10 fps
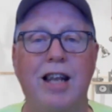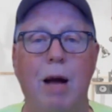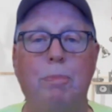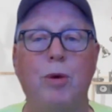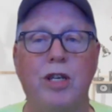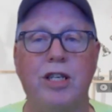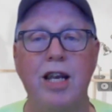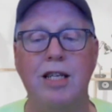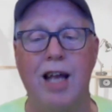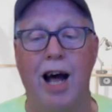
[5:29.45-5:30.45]
dump your
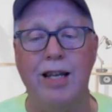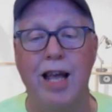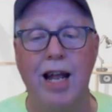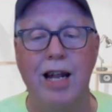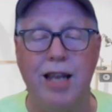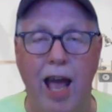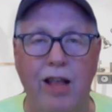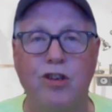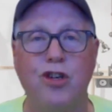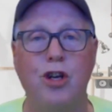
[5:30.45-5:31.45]
receipts out,
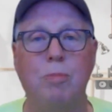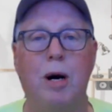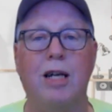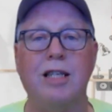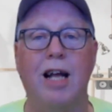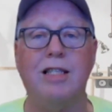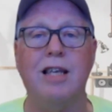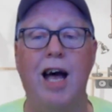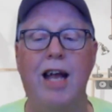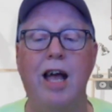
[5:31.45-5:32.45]
take the shoebox
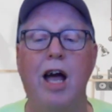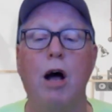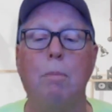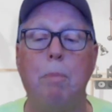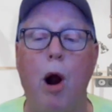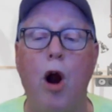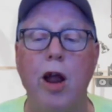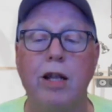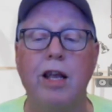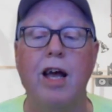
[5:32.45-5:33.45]
outside, burn
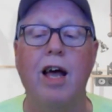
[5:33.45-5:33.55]
it,